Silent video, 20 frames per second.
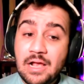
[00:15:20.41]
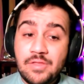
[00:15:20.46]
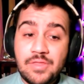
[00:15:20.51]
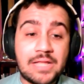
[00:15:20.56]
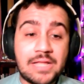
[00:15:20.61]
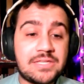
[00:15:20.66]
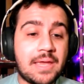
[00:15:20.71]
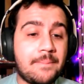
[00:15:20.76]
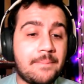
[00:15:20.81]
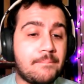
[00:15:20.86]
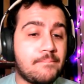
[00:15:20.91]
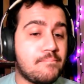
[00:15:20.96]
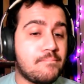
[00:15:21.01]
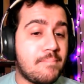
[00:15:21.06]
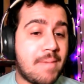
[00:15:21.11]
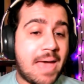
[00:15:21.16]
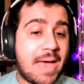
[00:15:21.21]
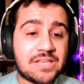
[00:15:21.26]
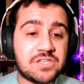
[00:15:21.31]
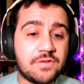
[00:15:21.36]
That's a
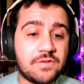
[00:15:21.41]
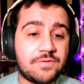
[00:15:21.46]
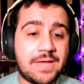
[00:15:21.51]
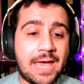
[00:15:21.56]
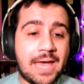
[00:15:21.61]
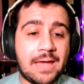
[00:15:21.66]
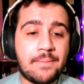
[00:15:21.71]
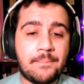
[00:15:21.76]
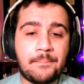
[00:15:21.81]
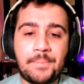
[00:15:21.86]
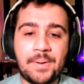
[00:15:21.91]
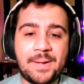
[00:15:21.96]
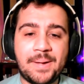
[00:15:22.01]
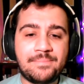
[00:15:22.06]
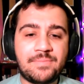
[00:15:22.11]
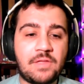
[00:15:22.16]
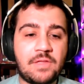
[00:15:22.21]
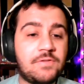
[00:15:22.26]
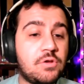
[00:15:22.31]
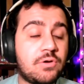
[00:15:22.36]
massive get.
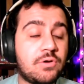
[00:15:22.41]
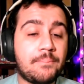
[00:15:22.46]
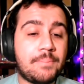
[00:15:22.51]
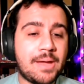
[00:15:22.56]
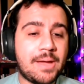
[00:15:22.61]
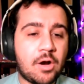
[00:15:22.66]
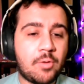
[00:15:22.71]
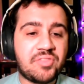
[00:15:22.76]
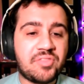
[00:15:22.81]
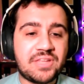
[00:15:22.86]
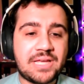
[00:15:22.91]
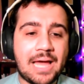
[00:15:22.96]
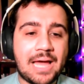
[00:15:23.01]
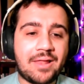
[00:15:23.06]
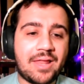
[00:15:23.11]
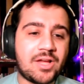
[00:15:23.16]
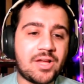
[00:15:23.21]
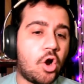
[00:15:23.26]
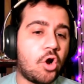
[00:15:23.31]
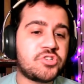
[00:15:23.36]
But if you compare him with a guy
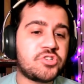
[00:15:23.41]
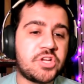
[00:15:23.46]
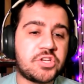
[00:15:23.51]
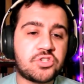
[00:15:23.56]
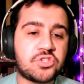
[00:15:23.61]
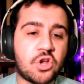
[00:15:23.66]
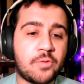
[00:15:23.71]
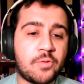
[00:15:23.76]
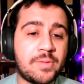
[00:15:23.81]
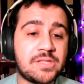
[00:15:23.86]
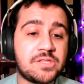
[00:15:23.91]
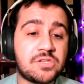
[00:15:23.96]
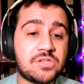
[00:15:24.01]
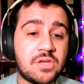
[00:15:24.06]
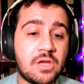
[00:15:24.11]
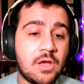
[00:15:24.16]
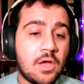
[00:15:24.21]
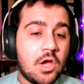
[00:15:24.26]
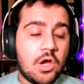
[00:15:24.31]
like RJ Sermons,